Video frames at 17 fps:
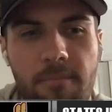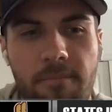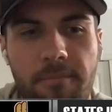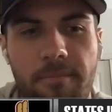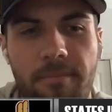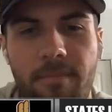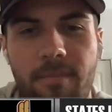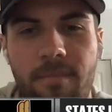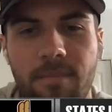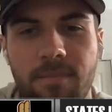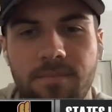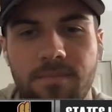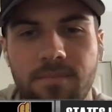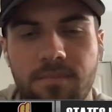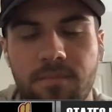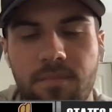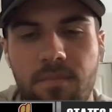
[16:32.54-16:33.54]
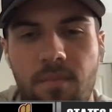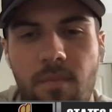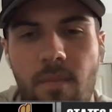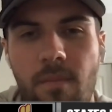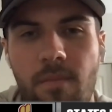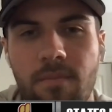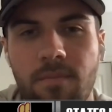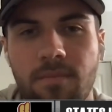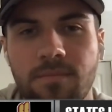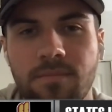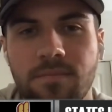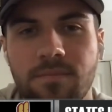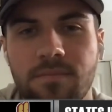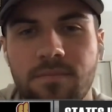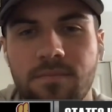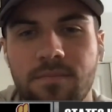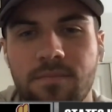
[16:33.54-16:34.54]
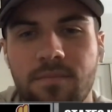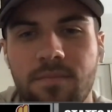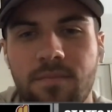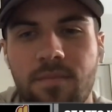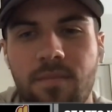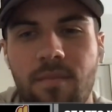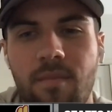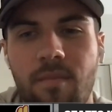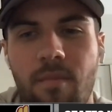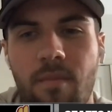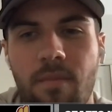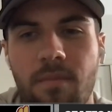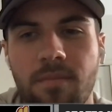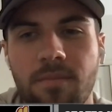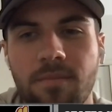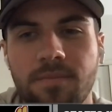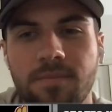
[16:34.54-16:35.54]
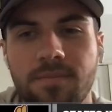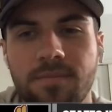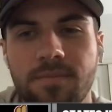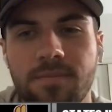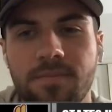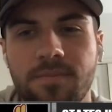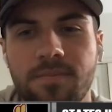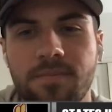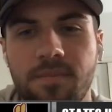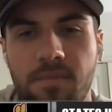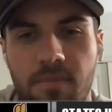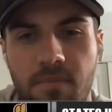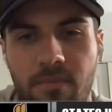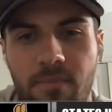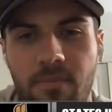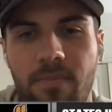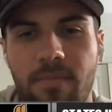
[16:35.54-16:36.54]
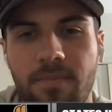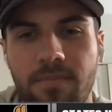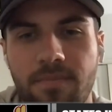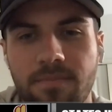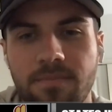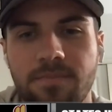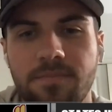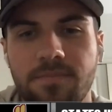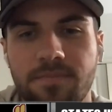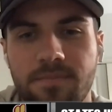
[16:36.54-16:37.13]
The person shown says nothing.